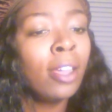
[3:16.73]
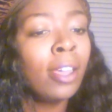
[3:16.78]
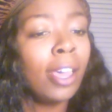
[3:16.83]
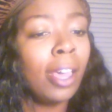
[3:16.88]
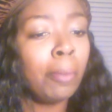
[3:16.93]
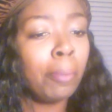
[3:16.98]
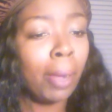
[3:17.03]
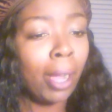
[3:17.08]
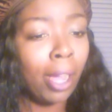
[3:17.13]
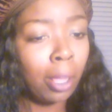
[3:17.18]

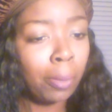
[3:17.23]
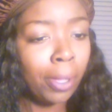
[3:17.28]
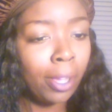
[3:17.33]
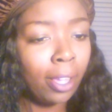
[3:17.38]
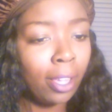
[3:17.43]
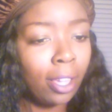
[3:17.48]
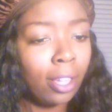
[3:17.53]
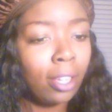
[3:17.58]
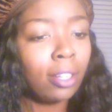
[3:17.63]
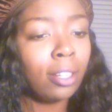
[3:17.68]
In my
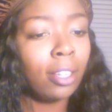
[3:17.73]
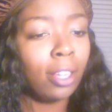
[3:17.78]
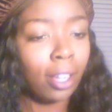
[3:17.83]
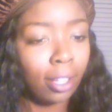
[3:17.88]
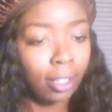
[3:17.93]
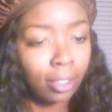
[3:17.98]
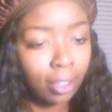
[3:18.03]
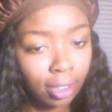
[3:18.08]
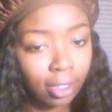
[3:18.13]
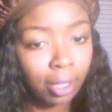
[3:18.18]
opinion,
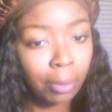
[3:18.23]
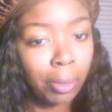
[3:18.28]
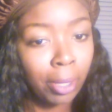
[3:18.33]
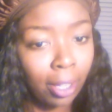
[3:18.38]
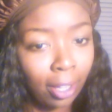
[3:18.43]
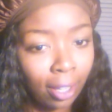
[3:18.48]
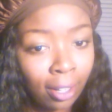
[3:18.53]
yes. To me,